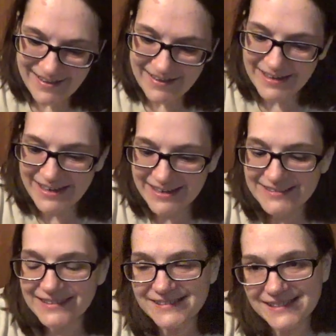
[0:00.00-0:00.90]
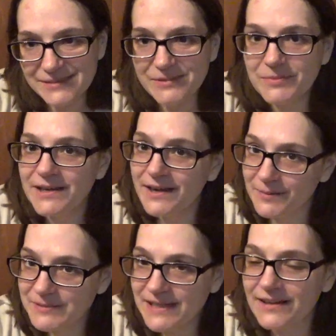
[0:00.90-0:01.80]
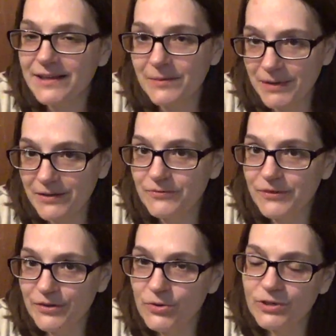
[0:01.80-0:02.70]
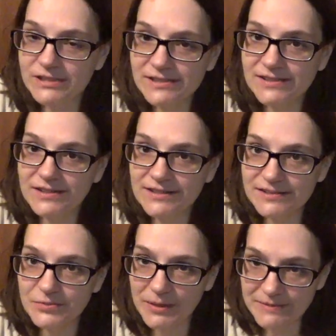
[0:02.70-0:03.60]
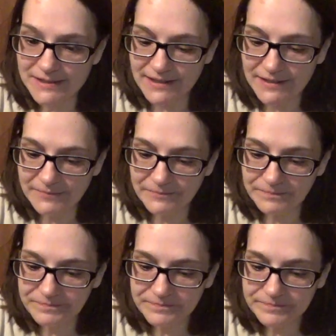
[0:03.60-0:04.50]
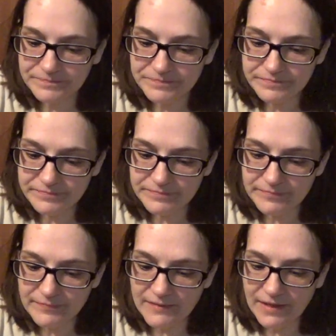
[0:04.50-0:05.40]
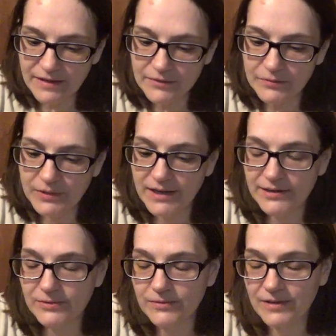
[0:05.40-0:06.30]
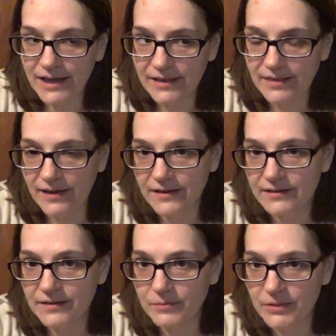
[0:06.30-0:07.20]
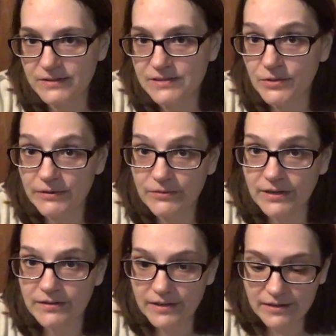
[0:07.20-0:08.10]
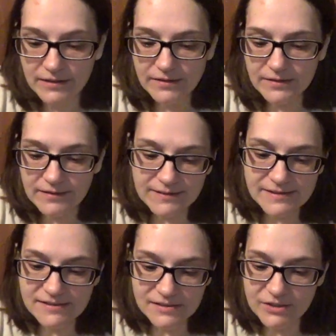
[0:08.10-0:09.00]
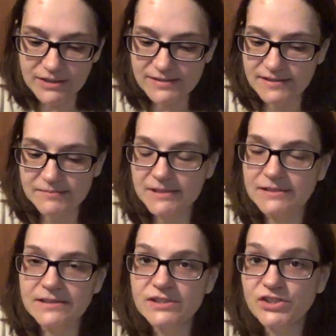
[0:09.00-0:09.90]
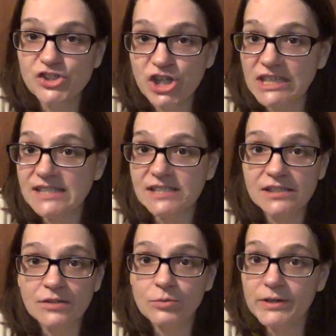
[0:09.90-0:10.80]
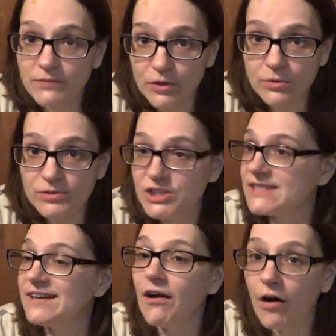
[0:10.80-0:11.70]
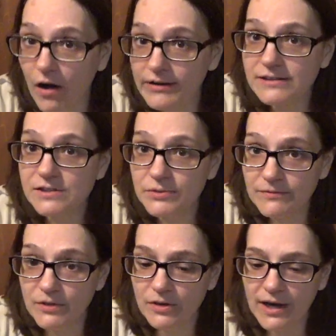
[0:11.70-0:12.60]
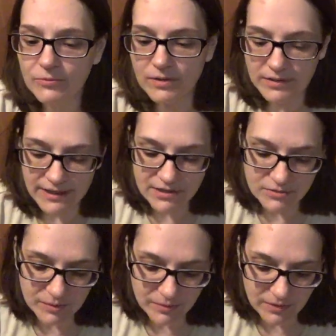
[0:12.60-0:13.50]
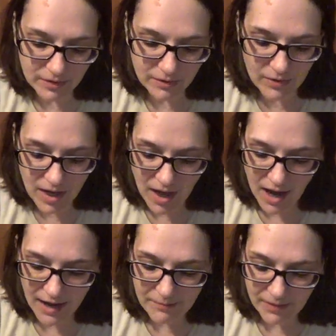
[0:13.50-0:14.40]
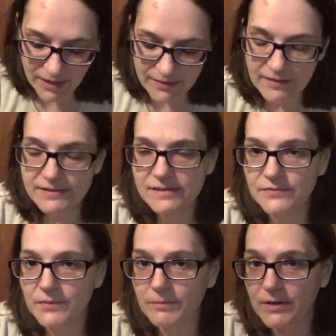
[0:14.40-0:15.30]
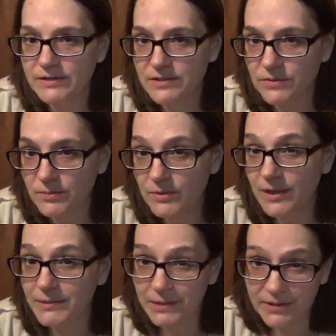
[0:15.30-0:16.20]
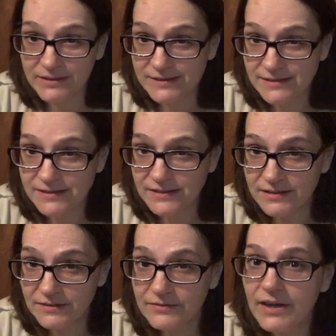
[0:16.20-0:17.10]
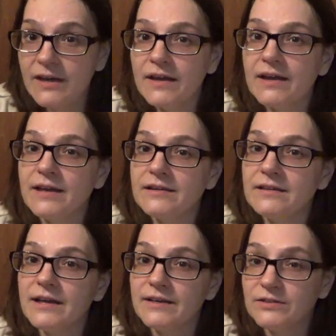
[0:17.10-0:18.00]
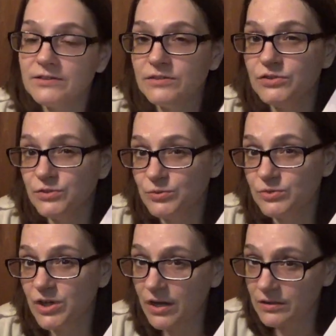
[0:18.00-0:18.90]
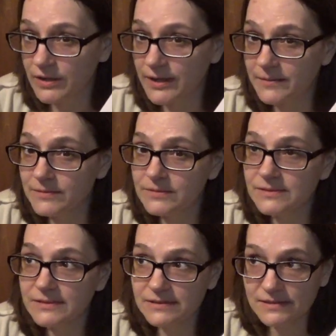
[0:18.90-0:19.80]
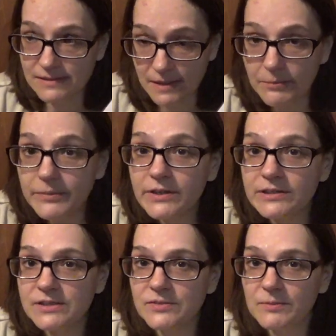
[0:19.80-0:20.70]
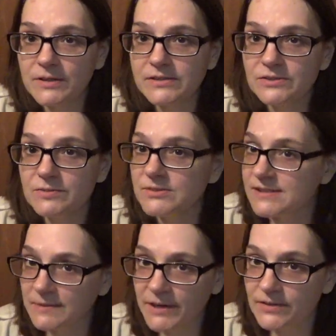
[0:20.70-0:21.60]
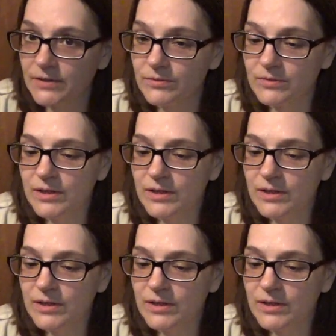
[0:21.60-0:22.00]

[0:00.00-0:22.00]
He does seem to be upselling a bit for the courses on his website. And I don't like that in books, quite frankly. Again, this isn't a criticism. This is just a review, just an honest review. I will link to it below. I bought this from Barnes & Noble. I'm chemically sensitive, and I do tolerate some books from Barnes & Noble, some I don't.